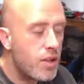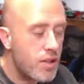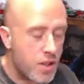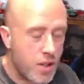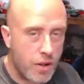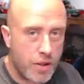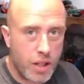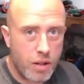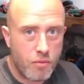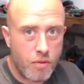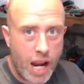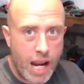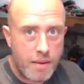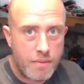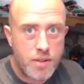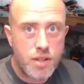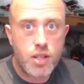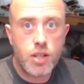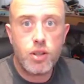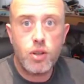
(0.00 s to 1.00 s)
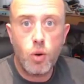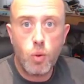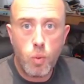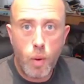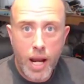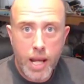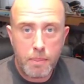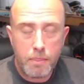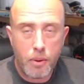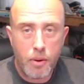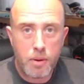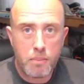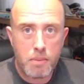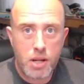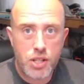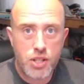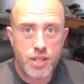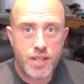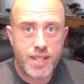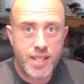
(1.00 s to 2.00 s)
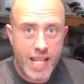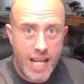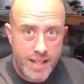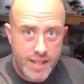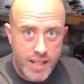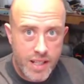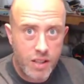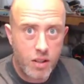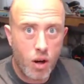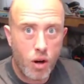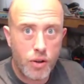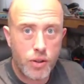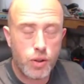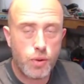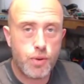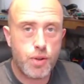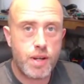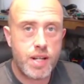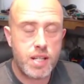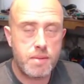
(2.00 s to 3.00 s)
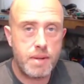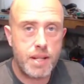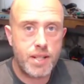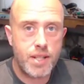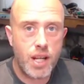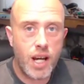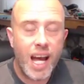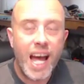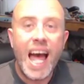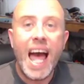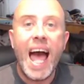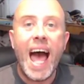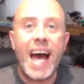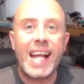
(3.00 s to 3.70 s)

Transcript: Turn it round to your waypoint mission setting on your transmitter,